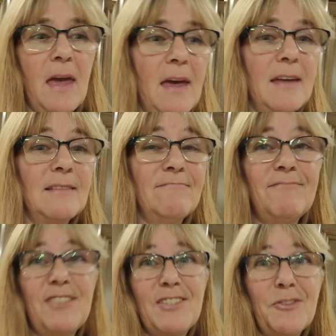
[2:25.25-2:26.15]

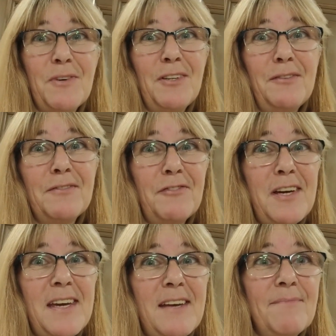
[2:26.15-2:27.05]
And since going
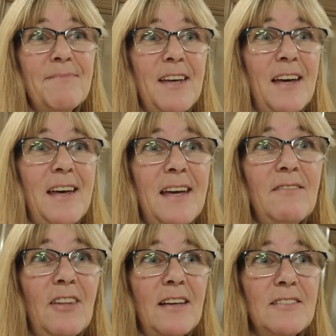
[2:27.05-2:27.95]
gluten-free,
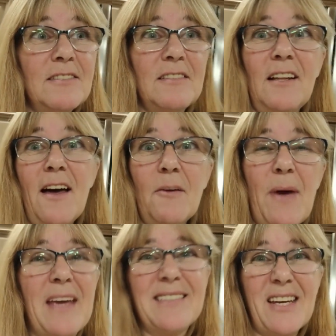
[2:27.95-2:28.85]
I've lost a lot of
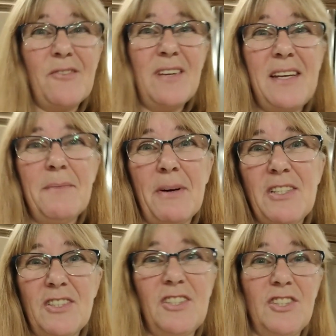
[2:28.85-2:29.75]
weight because I don't eat a
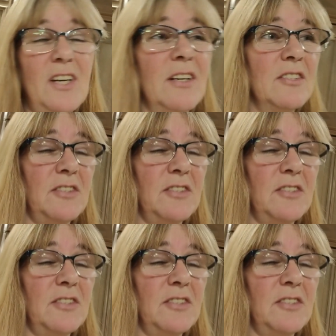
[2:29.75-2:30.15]
bunch of junk.